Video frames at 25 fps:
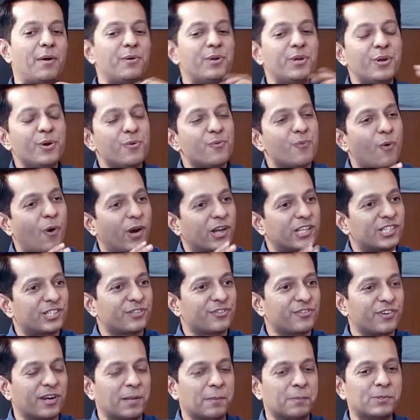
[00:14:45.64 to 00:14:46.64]
do you watch
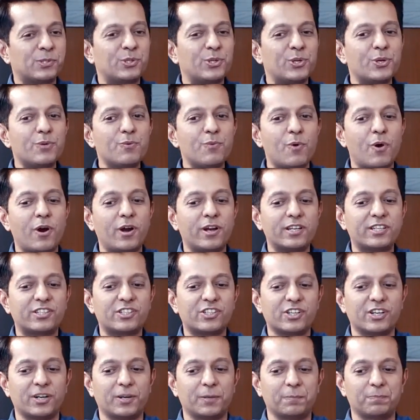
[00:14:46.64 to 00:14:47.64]
films? Do you
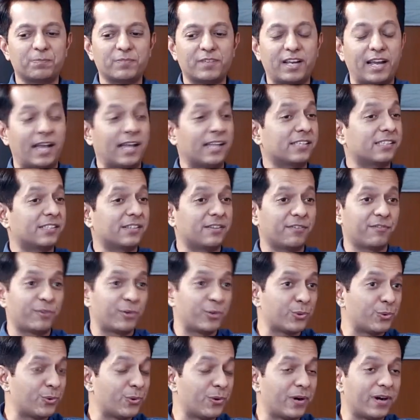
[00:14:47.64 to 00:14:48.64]
watch um, as a
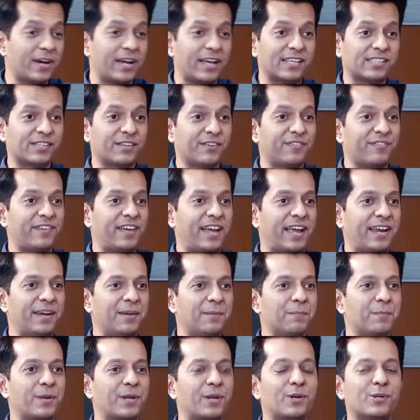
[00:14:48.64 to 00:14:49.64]
viewer, as a
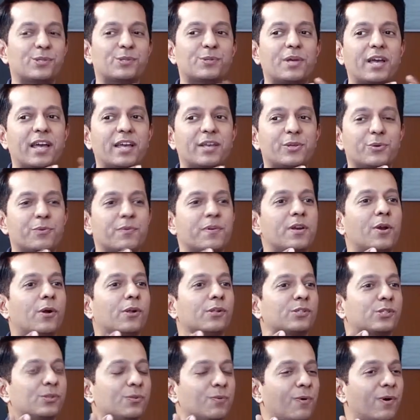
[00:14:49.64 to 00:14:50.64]
fan? Because you will
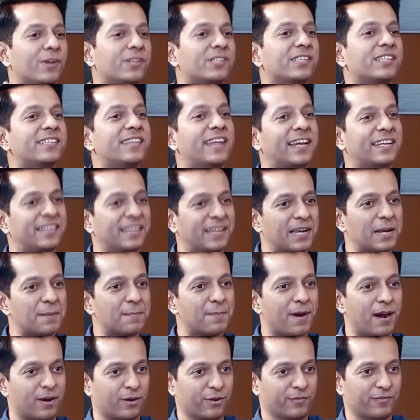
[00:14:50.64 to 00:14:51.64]
also watch the technical
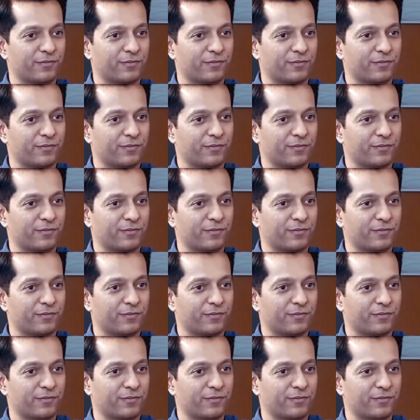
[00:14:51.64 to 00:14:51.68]
part of